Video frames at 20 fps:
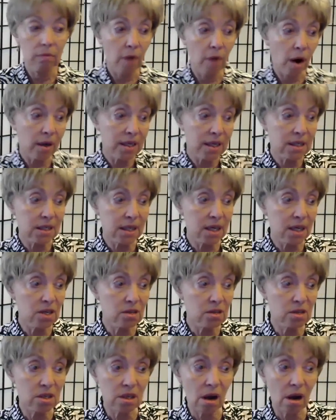You've already said
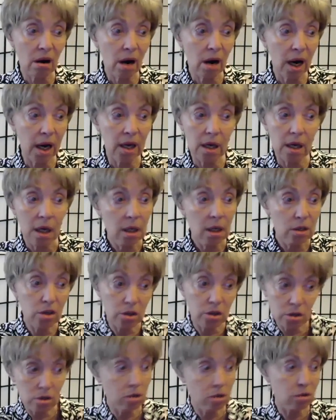you're sorry.
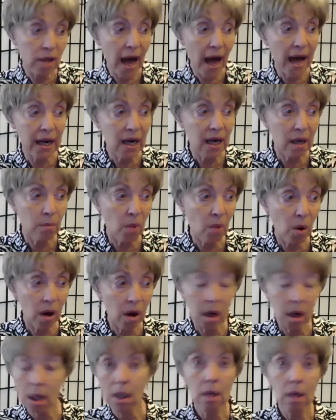Do you do that
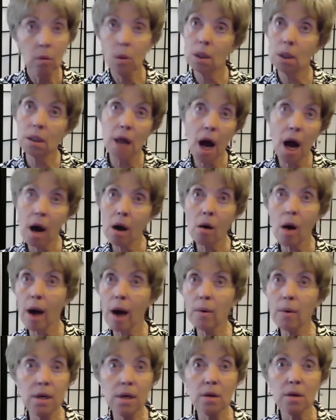anymore? Well, no,
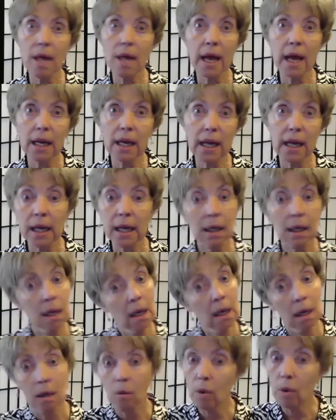I wouldn't do that again
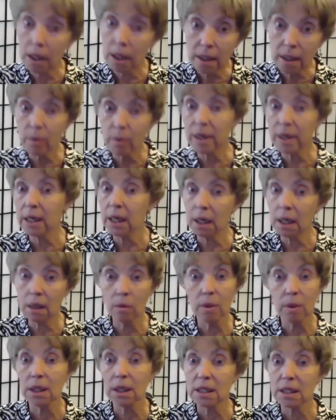well then we need
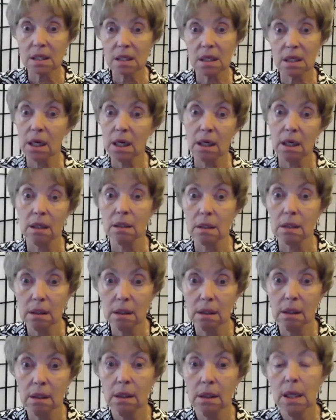to release the guilt
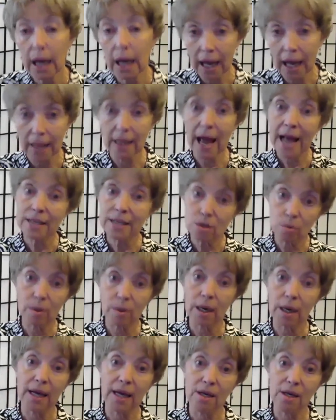and that's
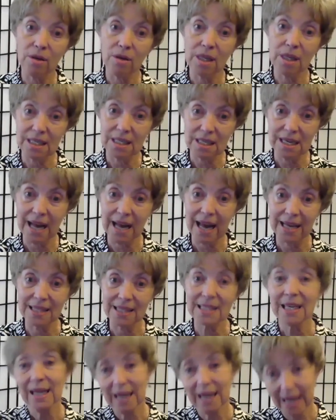what i do these
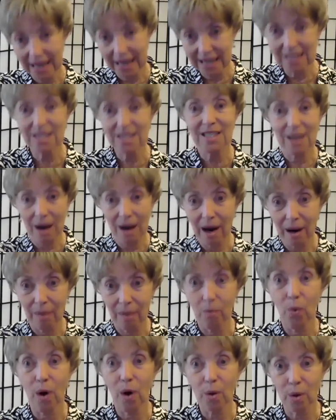days is
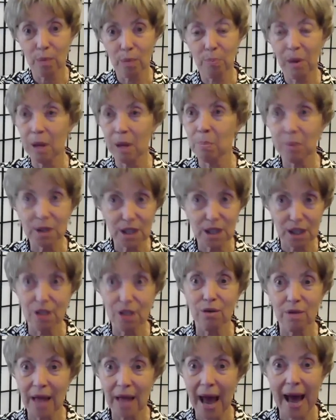work with people to
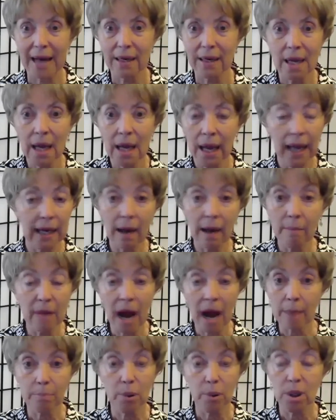do that and i'm
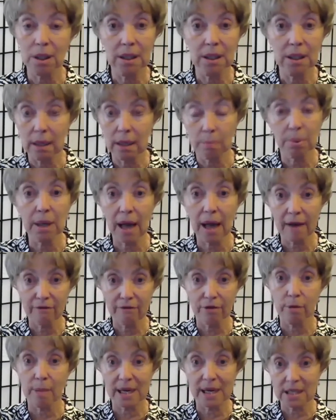not putting in a plug
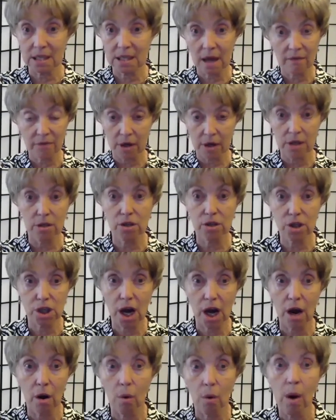for myself on your
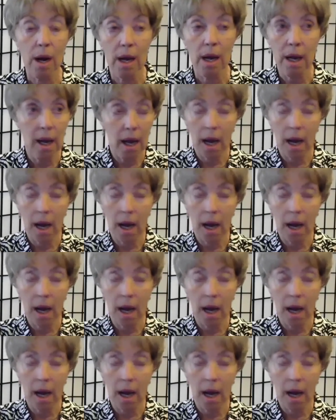show